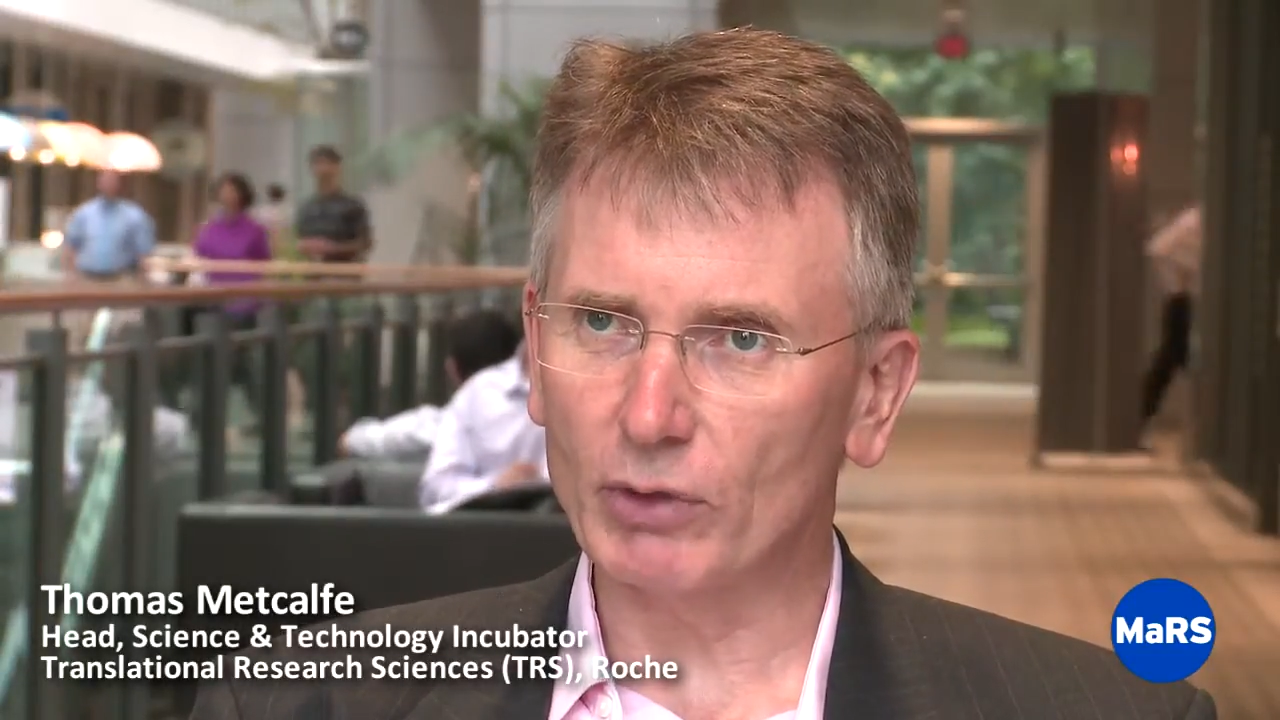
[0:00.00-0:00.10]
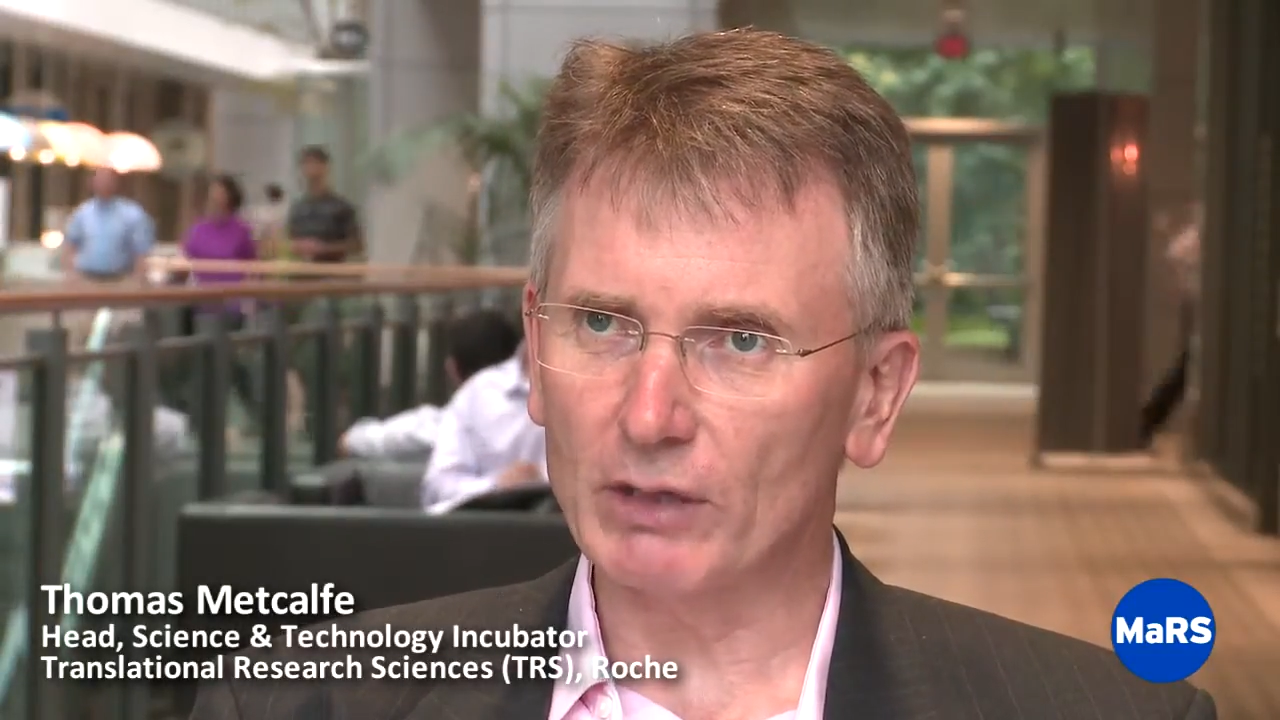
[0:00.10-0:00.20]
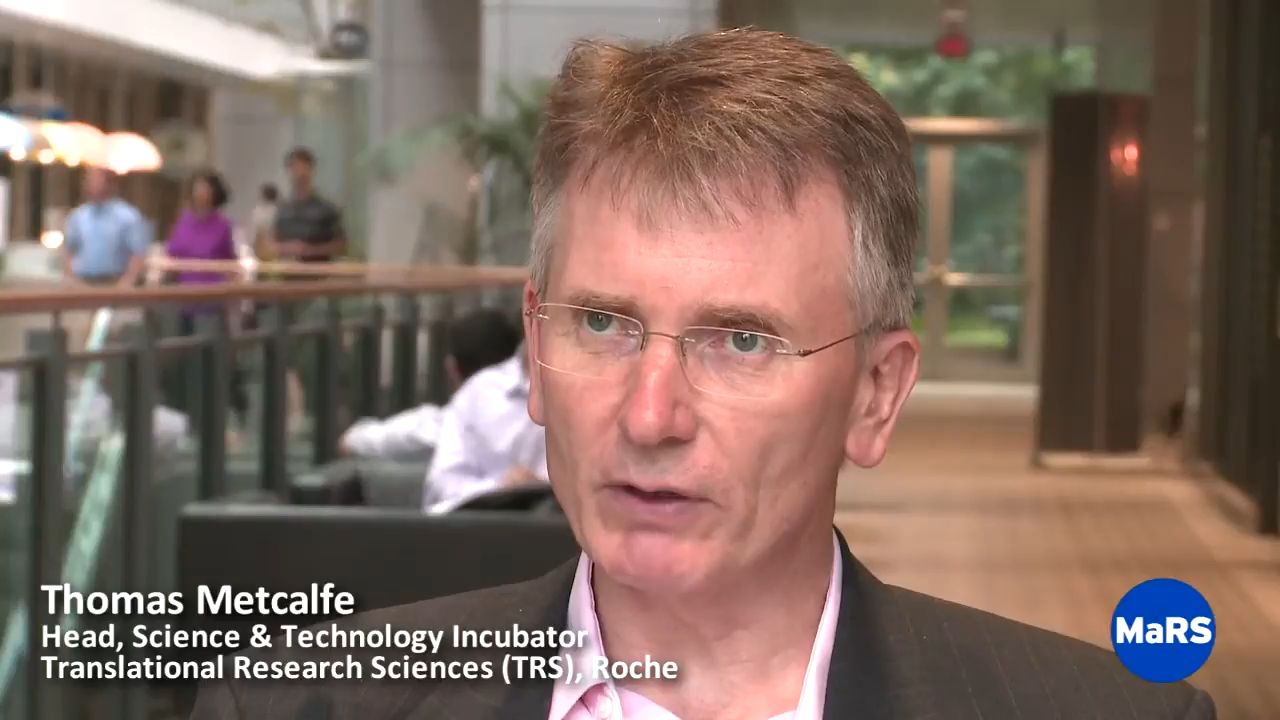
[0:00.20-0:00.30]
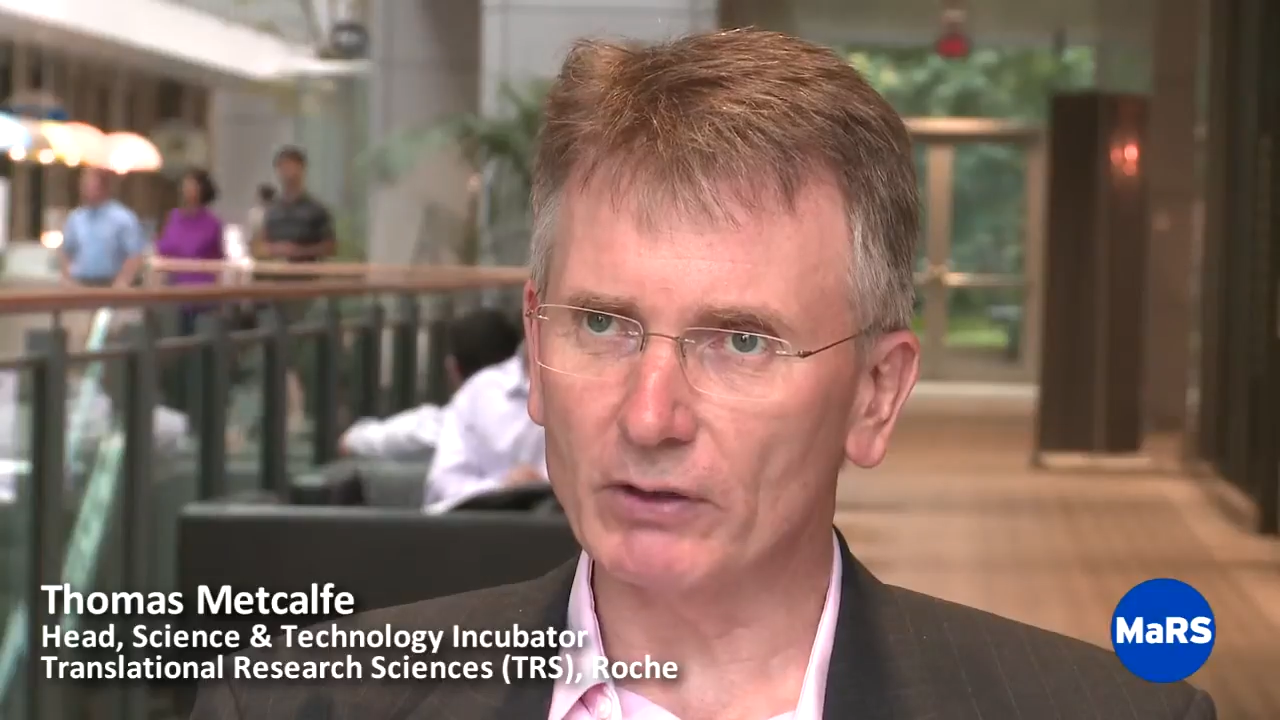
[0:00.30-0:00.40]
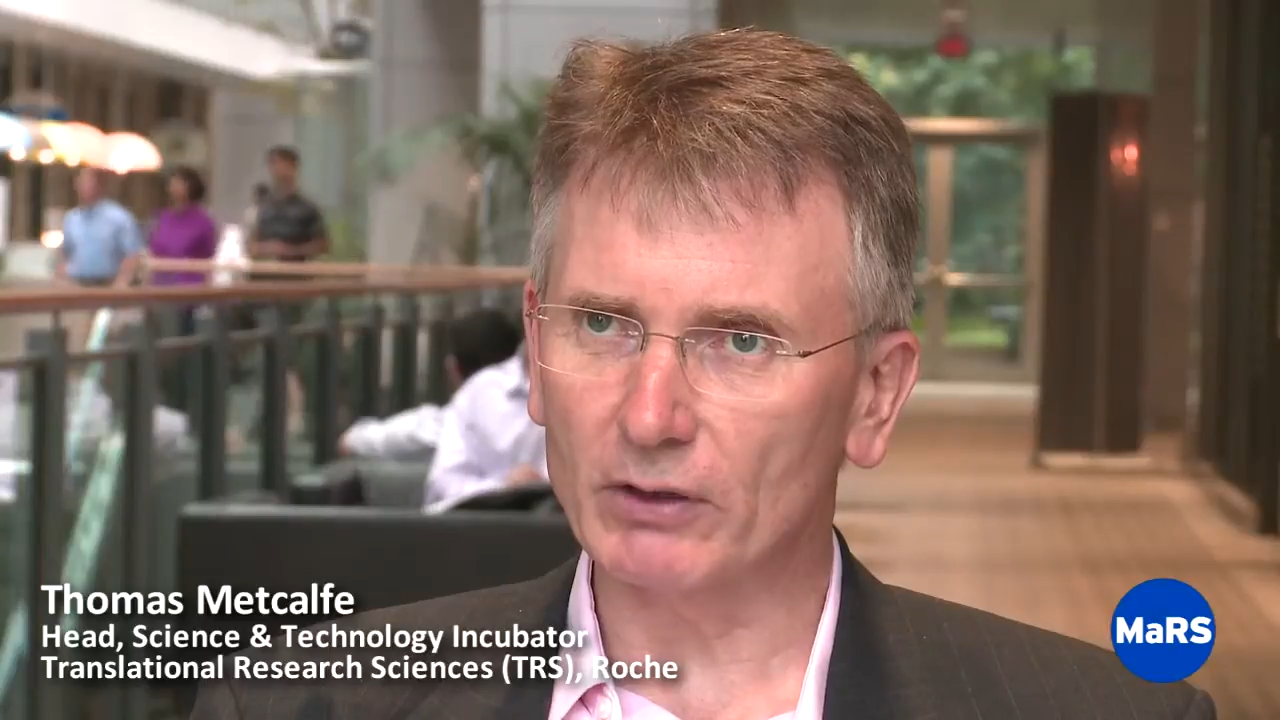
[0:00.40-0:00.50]

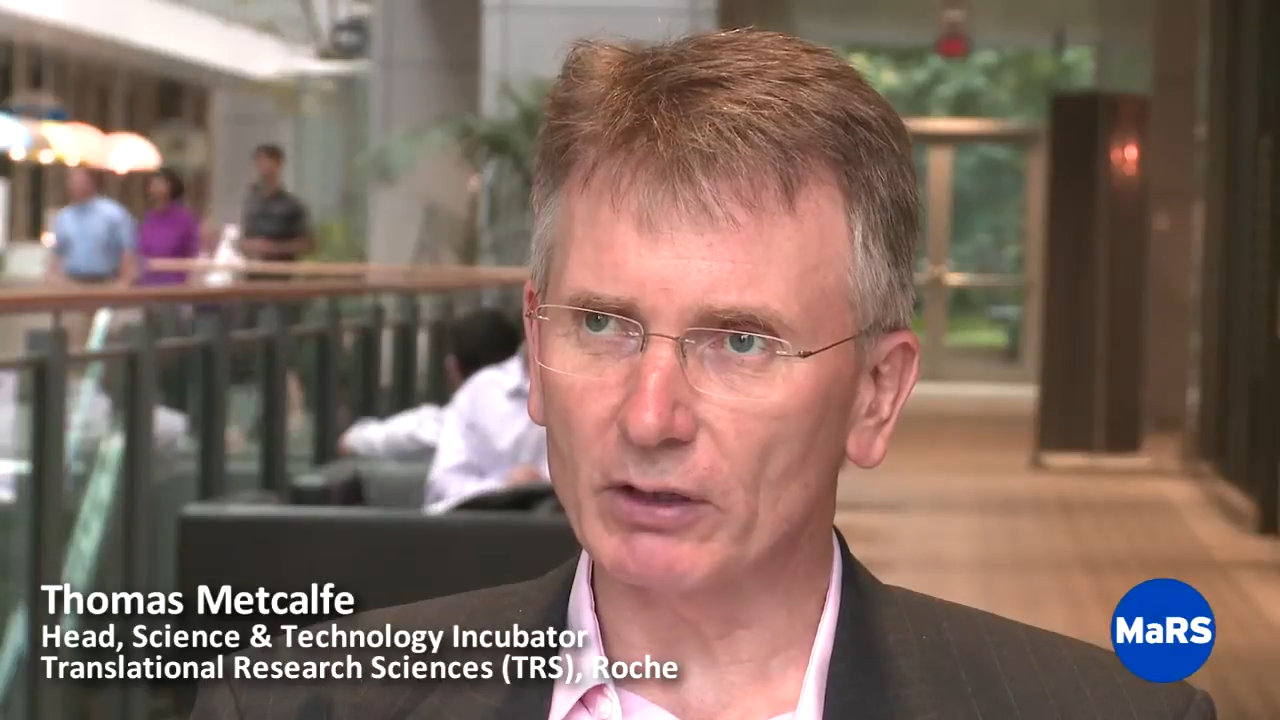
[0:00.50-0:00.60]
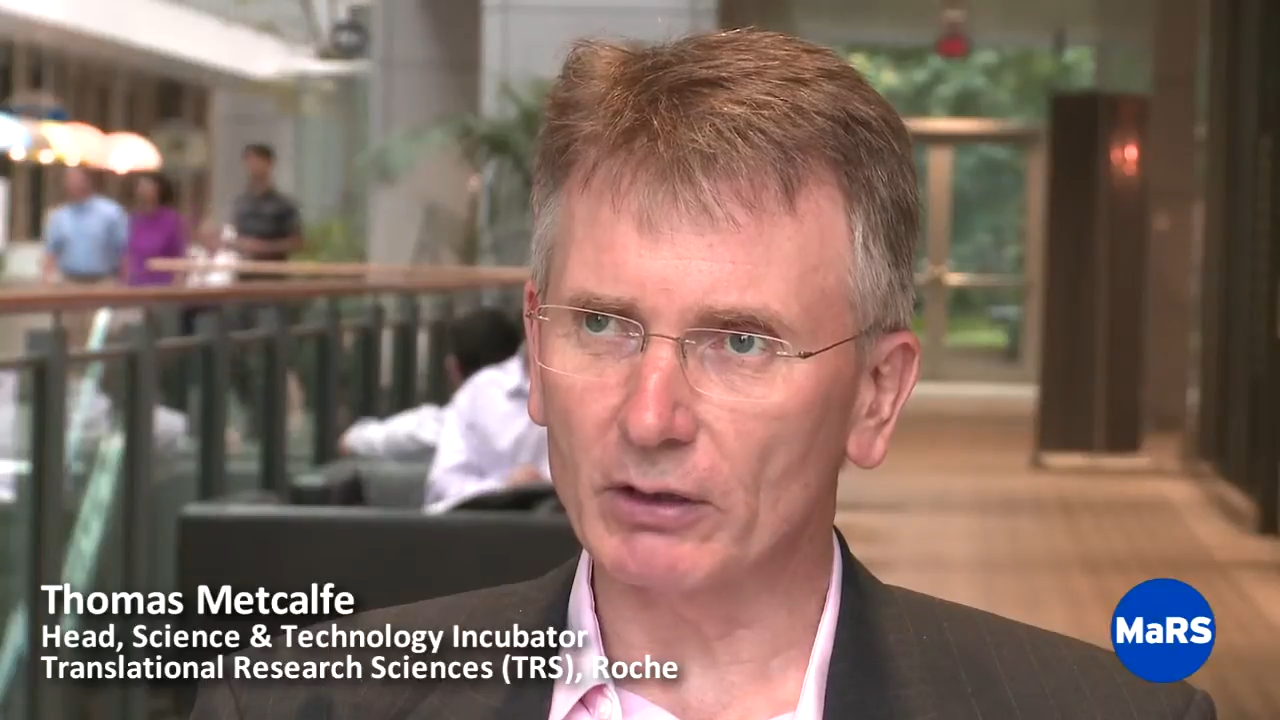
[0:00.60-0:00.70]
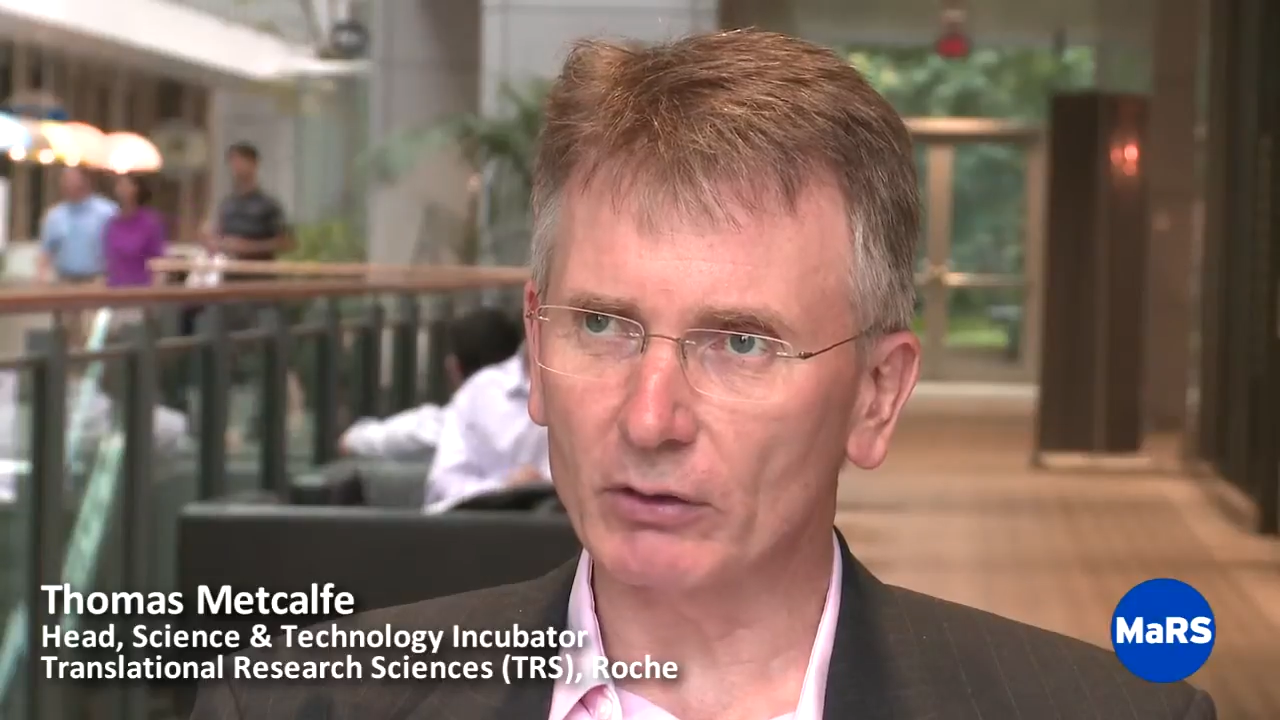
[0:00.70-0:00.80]
revisited